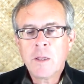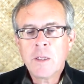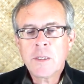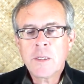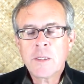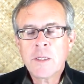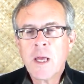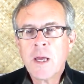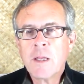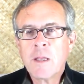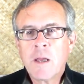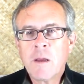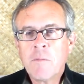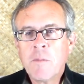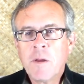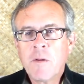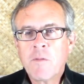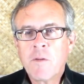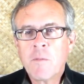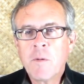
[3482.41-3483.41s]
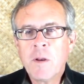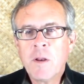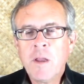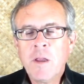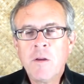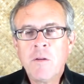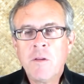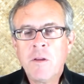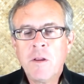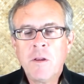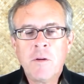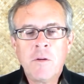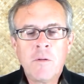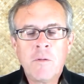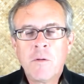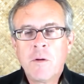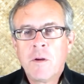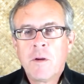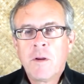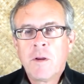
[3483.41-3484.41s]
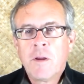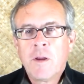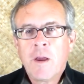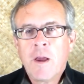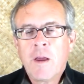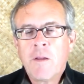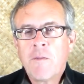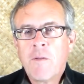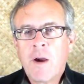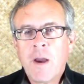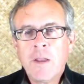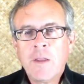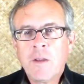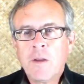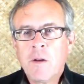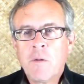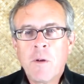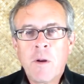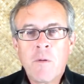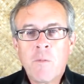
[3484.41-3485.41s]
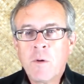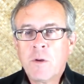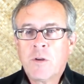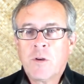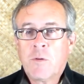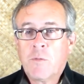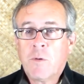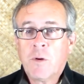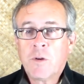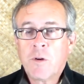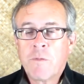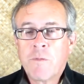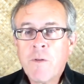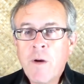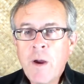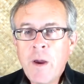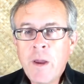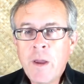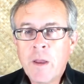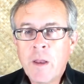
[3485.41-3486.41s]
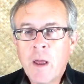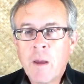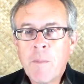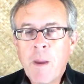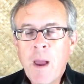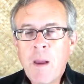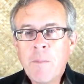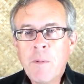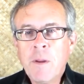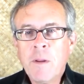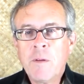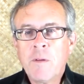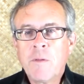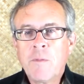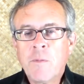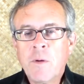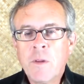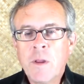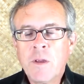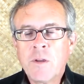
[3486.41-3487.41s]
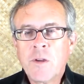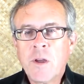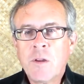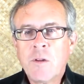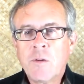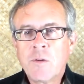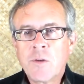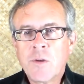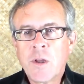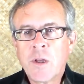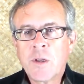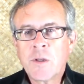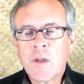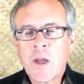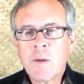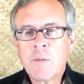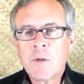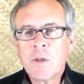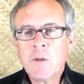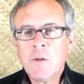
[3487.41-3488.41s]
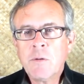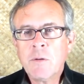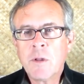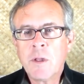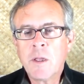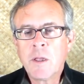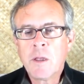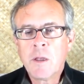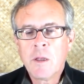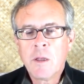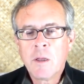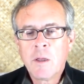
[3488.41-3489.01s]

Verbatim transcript: This is not coming from a neo, neo Advaita, which, which are fine. I'm happy to, when they say those things, absolutely.